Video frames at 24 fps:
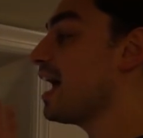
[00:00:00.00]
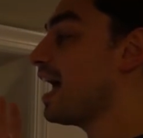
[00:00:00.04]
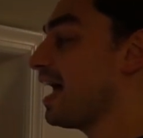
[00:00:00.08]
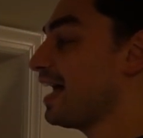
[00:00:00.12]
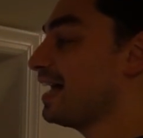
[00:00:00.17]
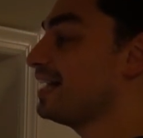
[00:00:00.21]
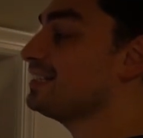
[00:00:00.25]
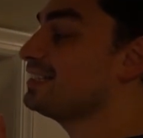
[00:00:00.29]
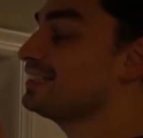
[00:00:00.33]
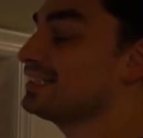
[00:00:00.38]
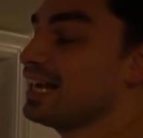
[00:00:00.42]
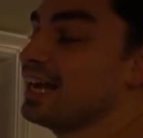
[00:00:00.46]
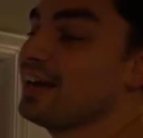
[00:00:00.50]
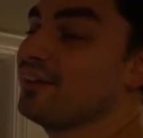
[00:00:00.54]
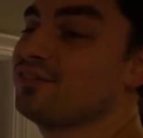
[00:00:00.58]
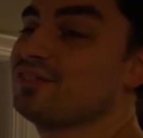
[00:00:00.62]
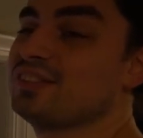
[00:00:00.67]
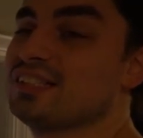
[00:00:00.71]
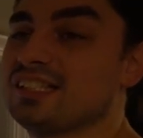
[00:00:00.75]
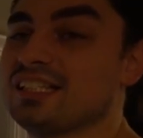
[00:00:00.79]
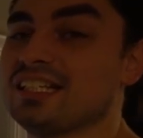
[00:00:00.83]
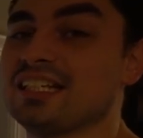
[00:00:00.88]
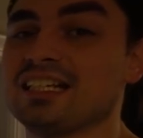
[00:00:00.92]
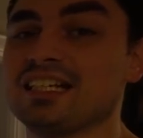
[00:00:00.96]

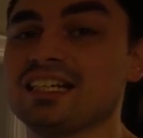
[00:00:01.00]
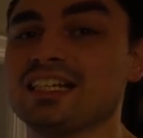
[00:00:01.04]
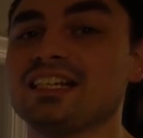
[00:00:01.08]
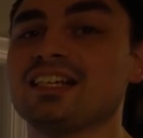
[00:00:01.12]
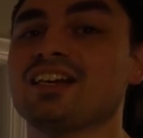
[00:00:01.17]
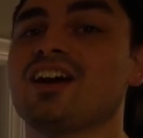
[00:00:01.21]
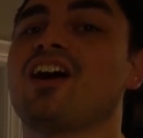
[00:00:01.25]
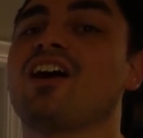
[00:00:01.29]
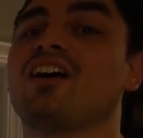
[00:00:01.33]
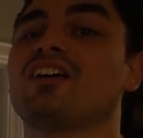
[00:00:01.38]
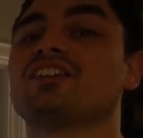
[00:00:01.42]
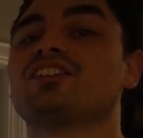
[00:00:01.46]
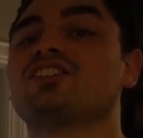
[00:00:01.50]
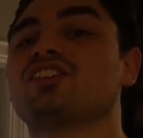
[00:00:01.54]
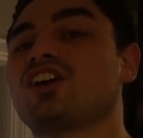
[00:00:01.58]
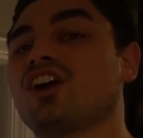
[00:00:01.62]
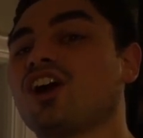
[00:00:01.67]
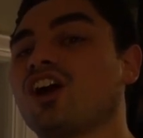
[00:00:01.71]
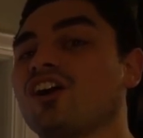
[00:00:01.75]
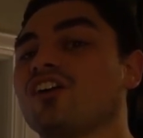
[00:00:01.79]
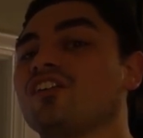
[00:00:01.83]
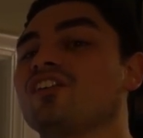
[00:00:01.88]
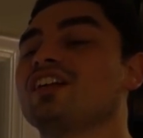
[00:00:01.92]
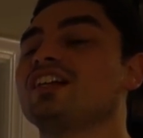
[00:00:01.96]
SFTE on
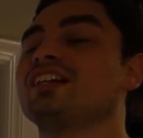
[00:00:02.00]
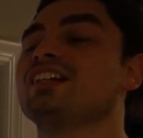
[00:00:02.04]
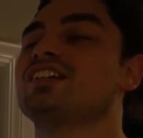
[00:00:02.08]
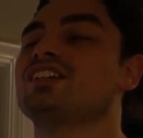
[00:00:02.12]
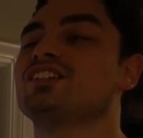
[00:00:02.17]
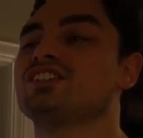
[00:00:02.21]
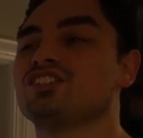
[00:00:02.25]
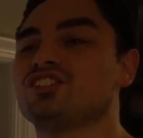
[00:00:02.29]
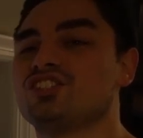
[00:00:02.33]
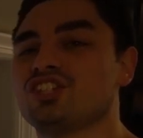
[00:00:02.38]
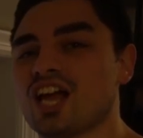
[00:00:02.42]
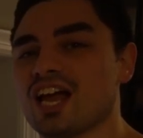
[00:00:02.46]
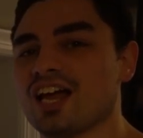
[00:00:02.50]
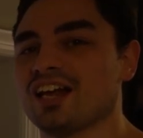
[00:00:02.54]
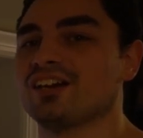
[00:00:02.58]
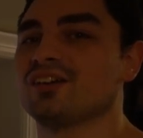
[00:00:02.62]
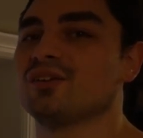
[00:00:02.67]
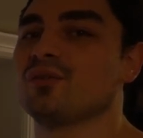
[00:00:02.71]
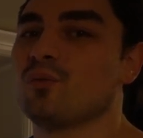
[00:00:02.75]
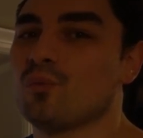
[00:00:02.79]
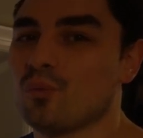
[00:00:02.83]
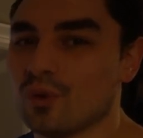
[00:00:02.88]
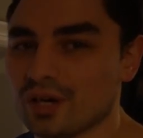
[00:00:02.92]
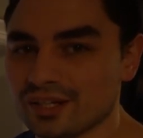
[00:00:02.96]
current
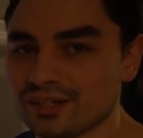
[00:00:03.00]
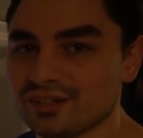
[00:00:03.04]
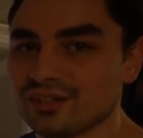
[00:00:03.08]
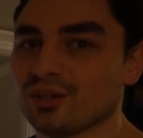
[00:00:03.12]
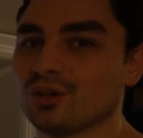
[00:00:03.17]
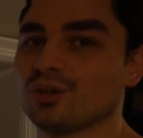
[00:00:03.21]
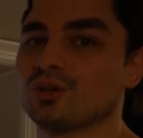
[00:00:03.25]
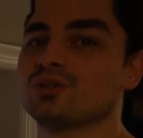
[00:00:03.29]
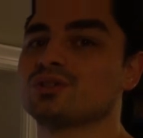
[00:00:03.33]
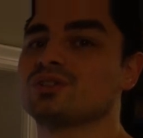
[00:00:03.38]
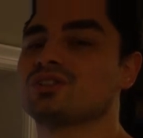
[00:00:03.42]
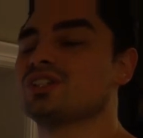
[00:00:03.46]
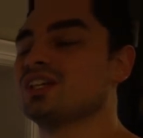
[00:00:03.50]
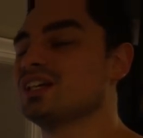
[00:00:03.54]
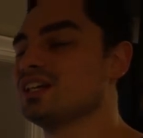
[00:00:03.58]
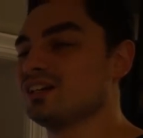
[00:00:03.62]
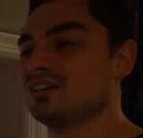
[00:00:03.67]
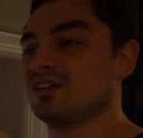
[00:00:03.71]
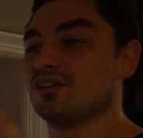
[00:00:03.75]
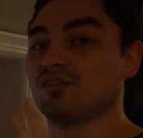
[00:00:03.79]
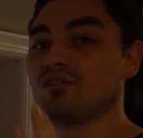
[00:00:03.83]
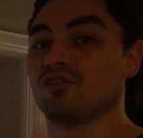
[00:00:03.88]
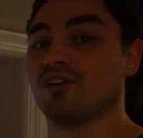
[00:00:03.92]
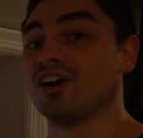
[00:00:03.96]
gen Windows
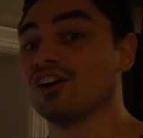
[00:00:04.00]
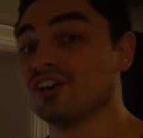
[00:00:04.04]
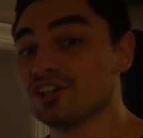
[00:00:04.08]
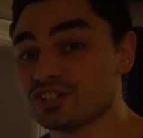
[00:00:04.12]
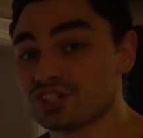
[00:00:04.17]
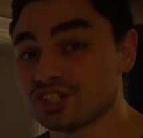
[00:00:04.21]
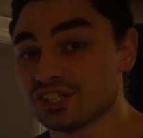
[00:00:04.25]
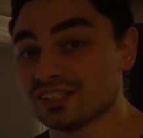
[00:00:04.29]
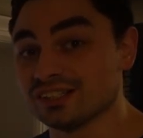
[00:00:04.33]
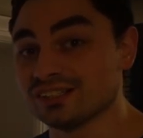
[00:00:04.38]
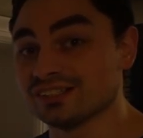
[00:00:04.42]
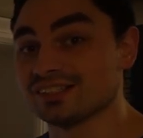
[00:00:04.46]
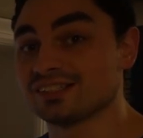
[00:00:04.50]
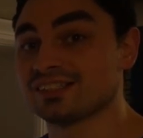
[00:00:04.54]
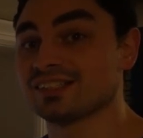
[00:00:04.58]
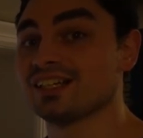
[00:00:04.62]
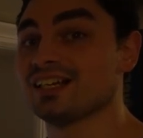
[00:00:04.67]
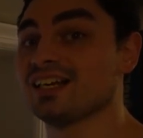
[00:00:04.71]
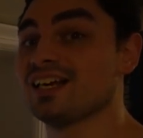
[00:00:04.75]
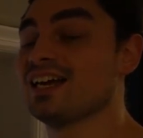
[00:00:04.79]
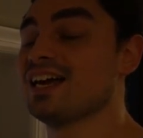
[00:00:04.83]
versions